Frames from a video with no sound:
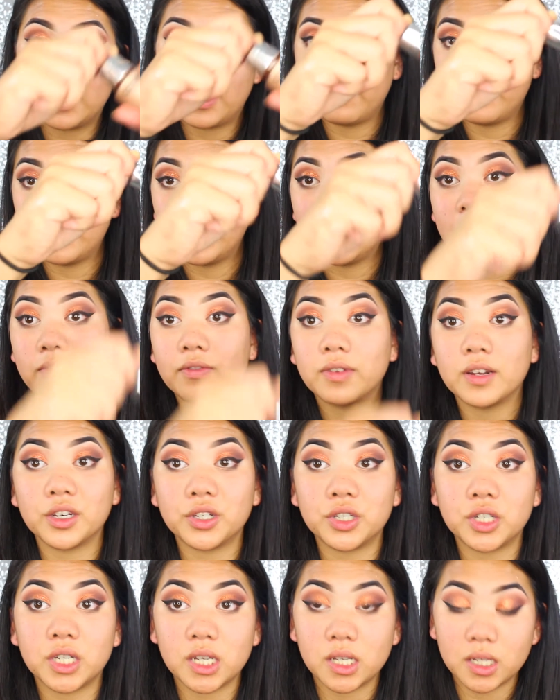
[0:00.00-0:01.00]
I've nearly
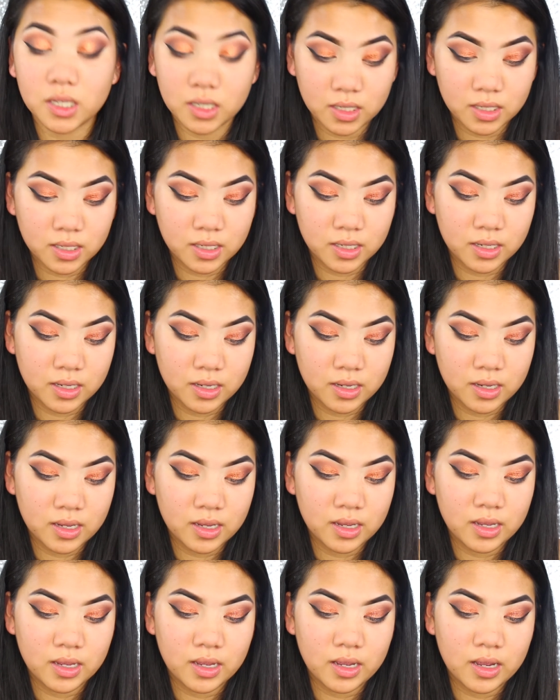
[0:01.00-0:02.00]
finished it.
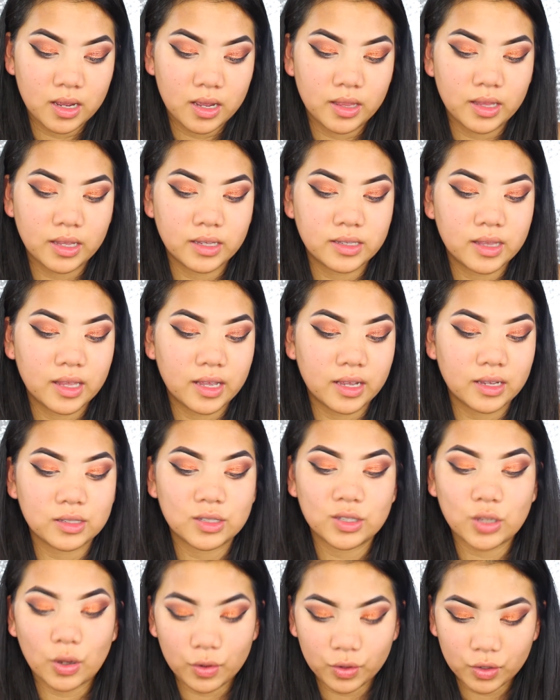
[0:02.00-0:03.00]
This thing is
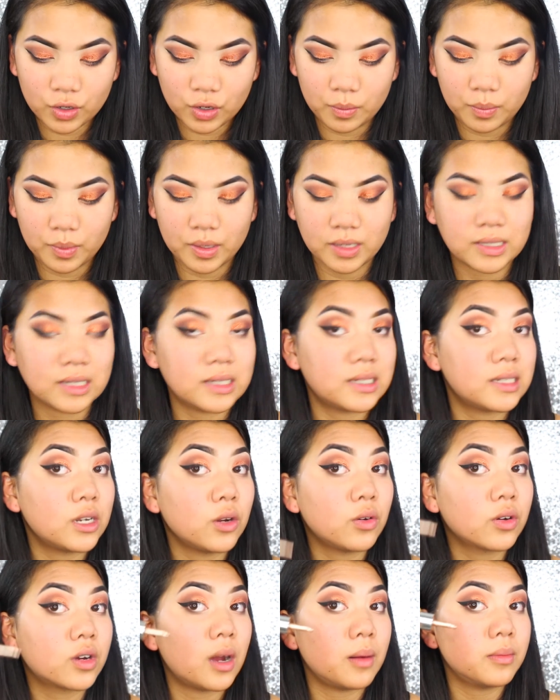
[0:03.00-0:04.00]
so good because it
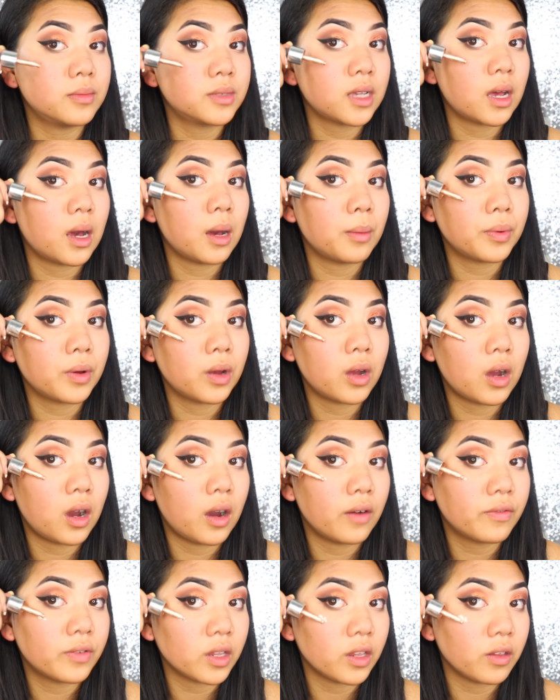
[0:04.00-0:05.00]
still comes up
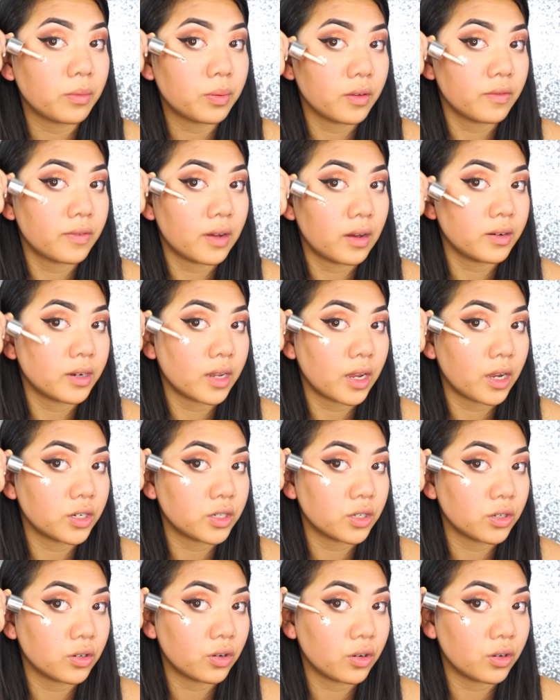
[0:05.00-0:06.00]
after you put
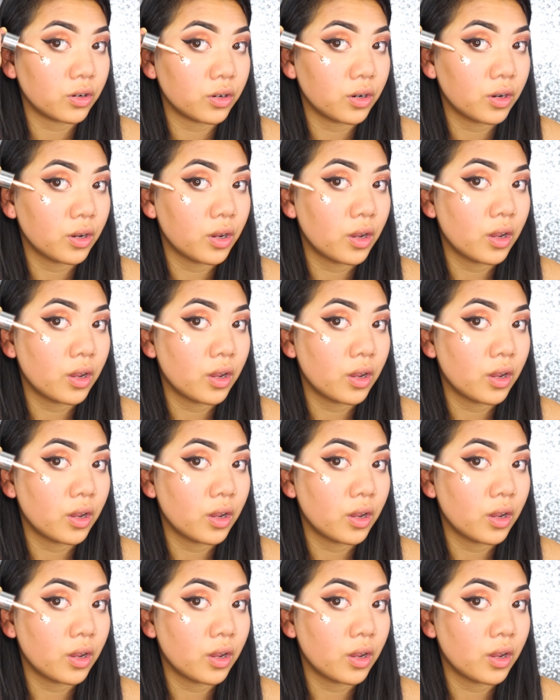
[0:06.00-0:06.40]
foundation on.